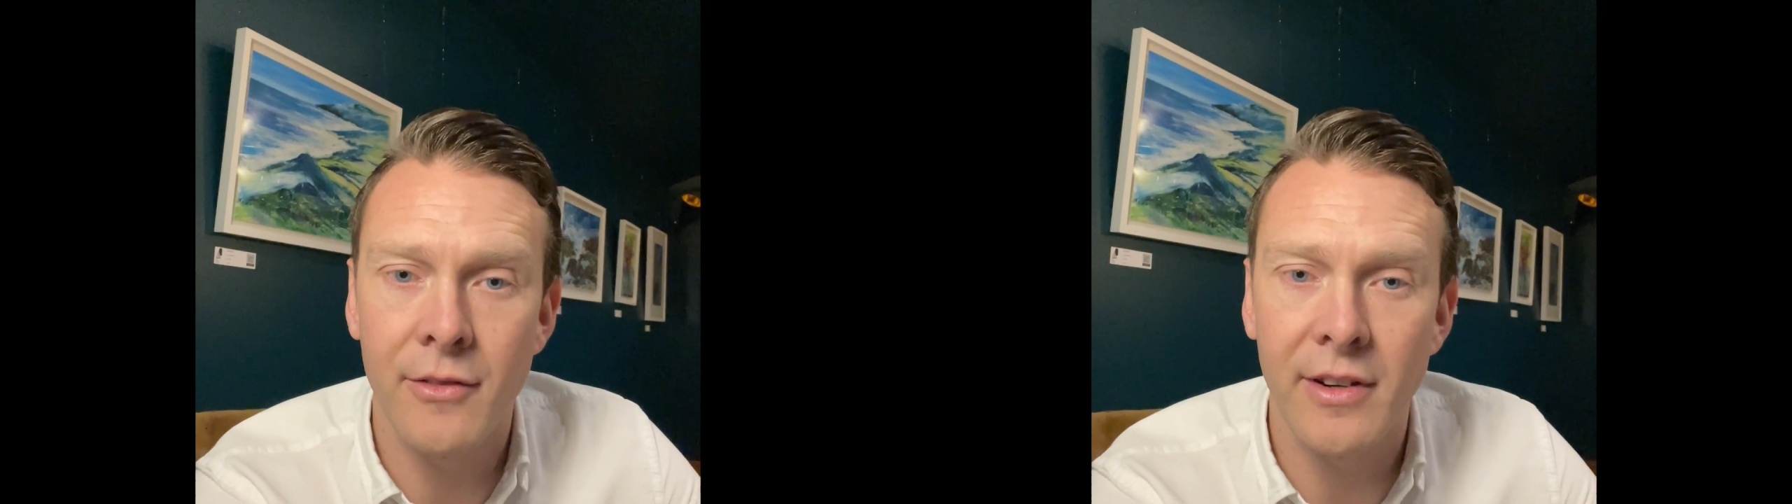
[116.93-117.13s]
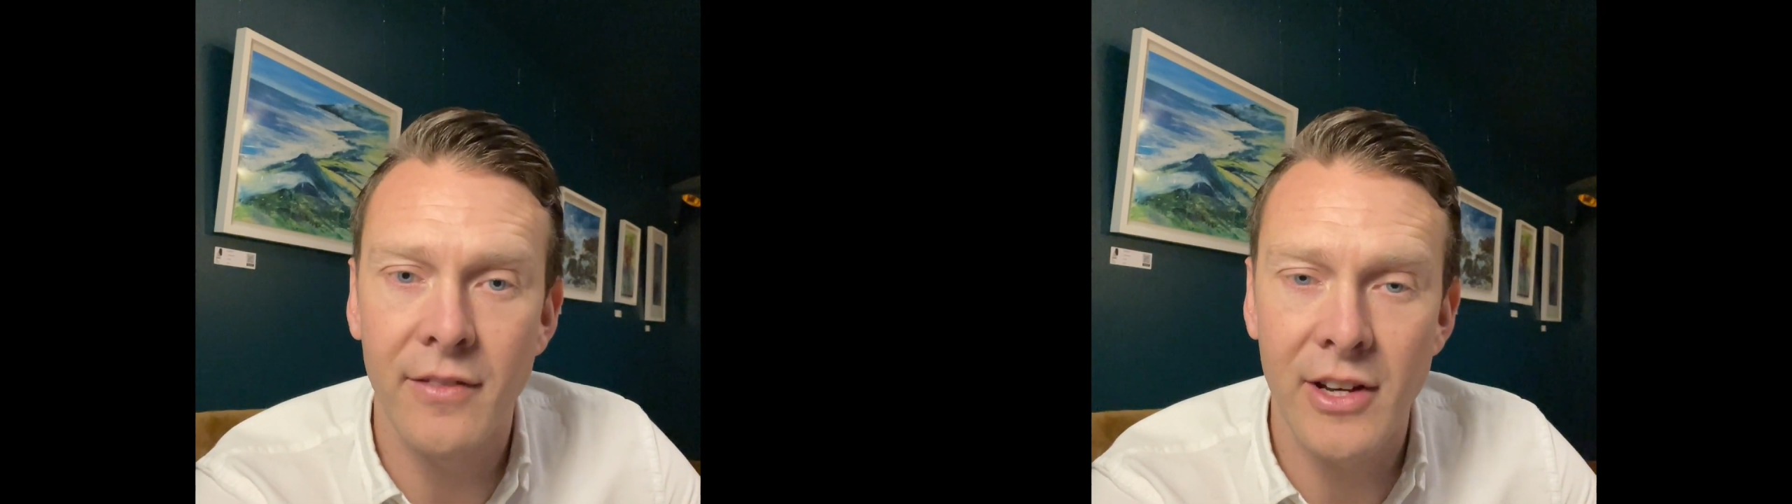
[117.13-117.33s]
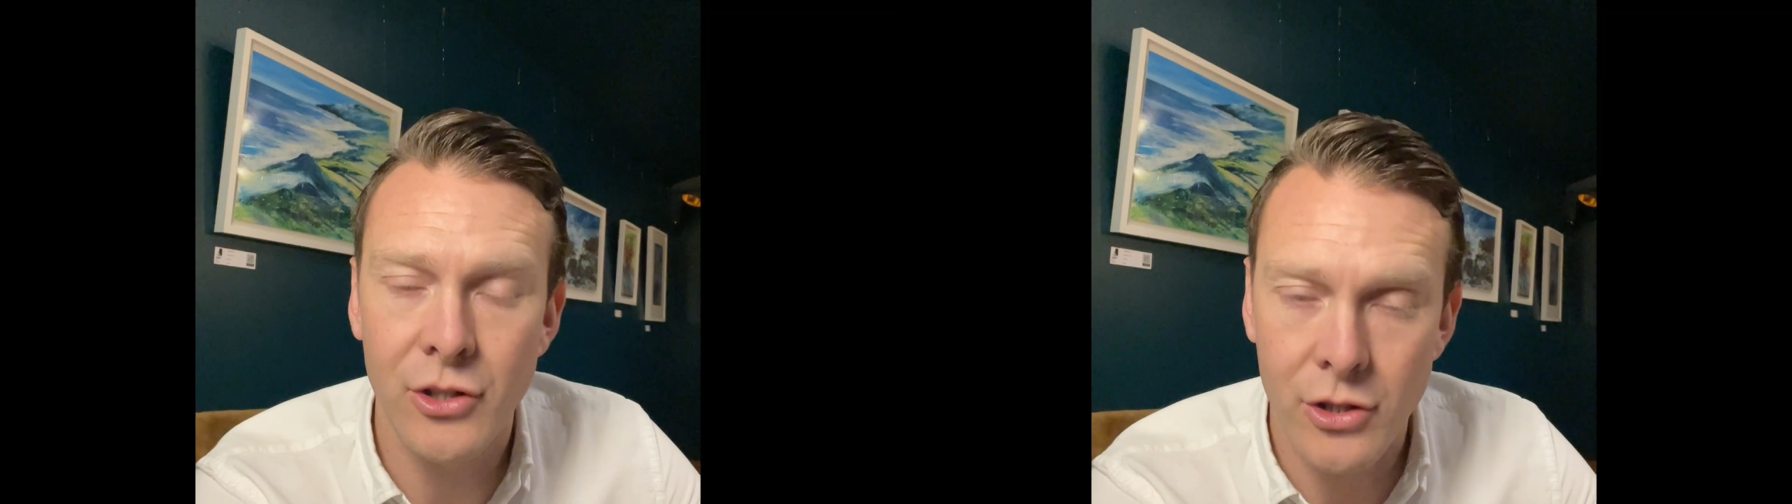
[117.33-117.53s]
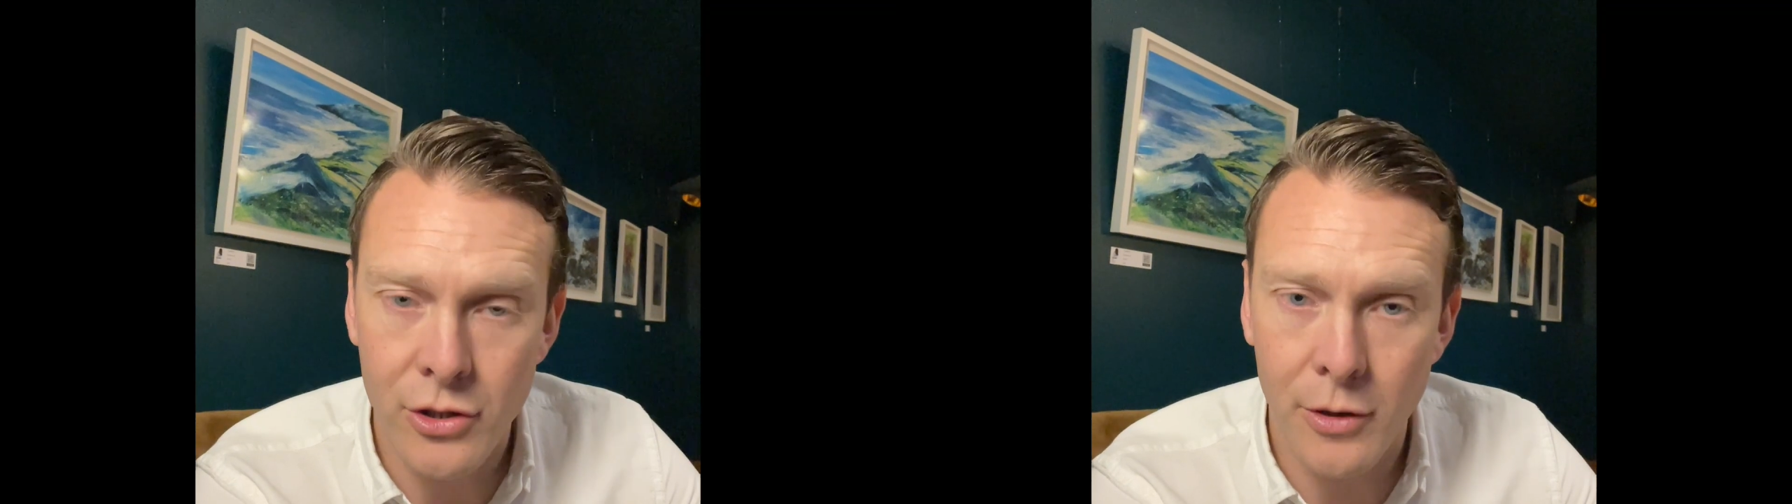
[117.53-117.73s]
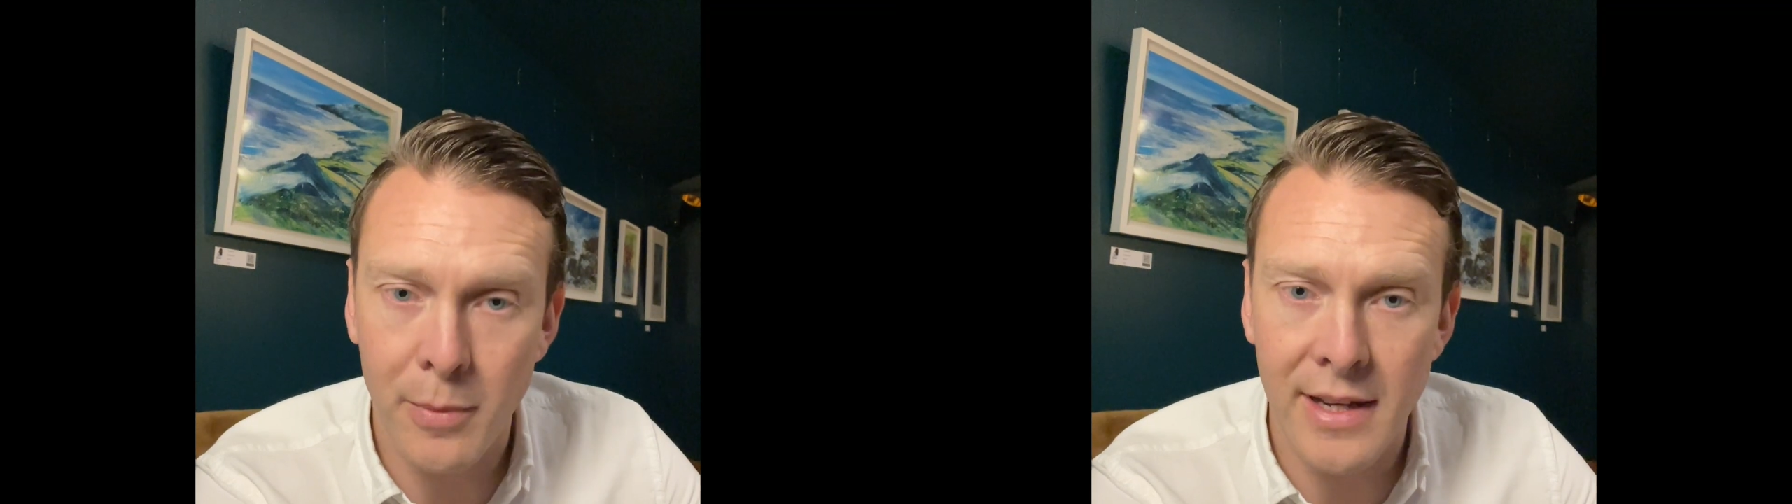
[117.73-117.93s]
the renovations
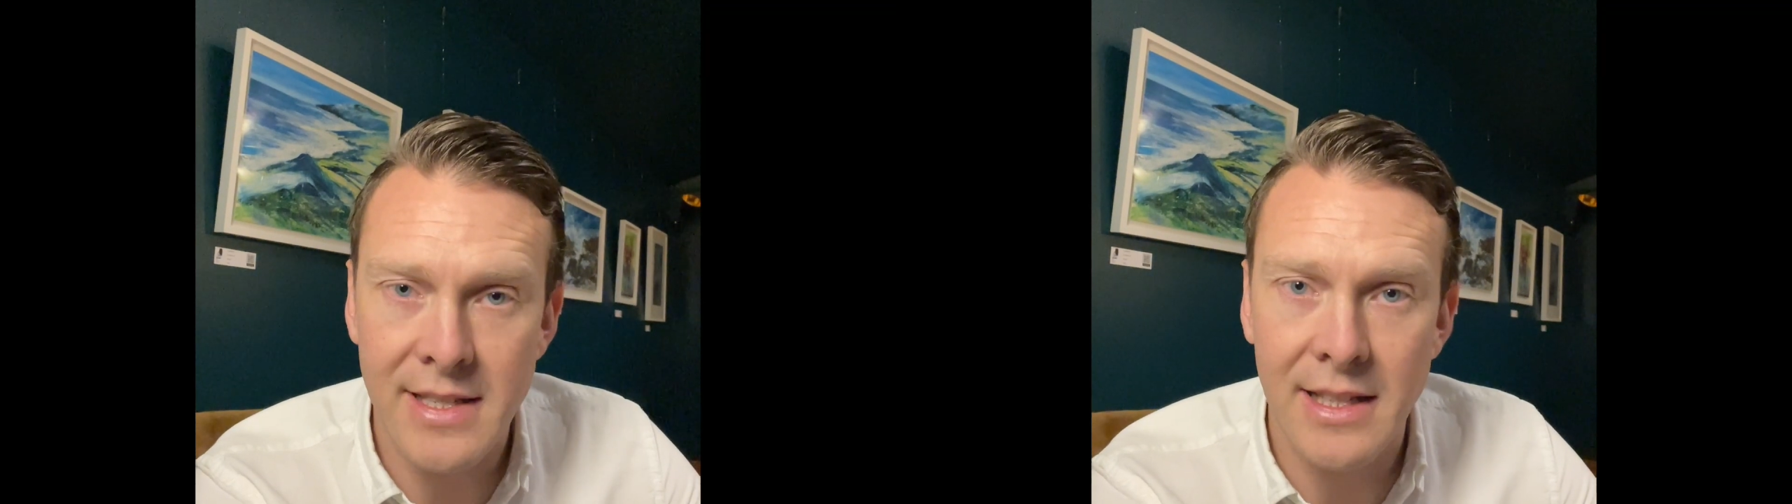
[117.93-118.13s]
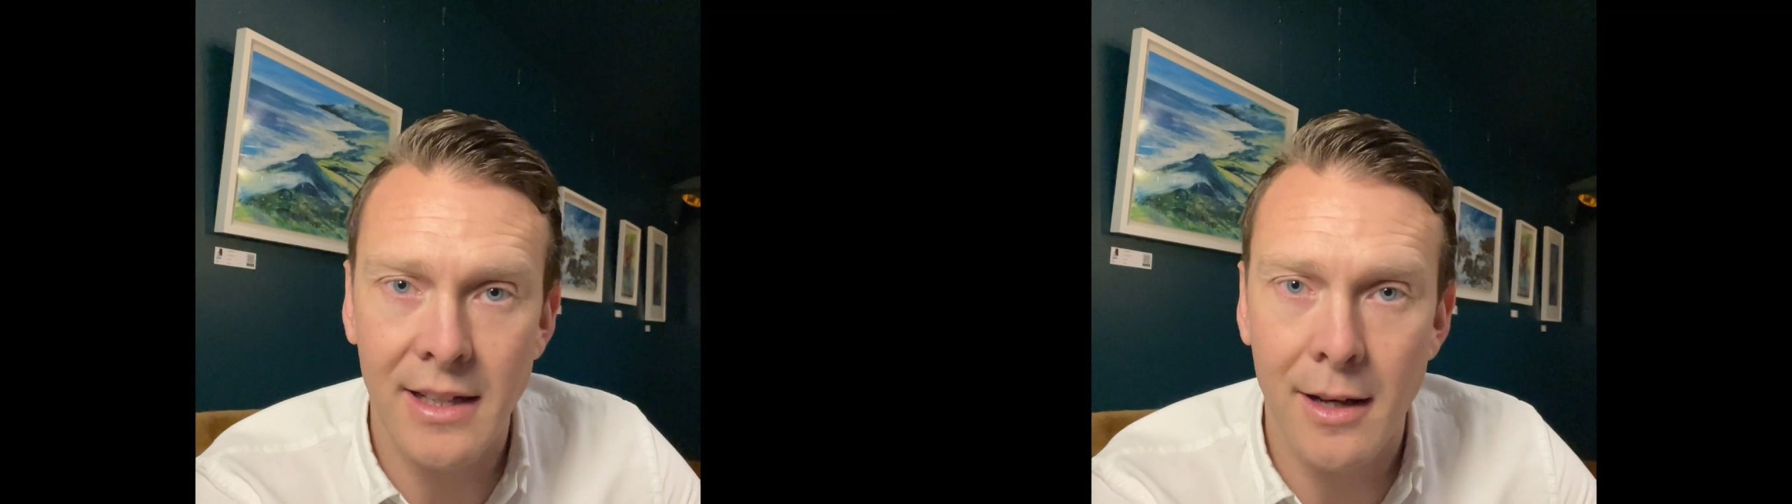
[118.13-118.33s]
took place in the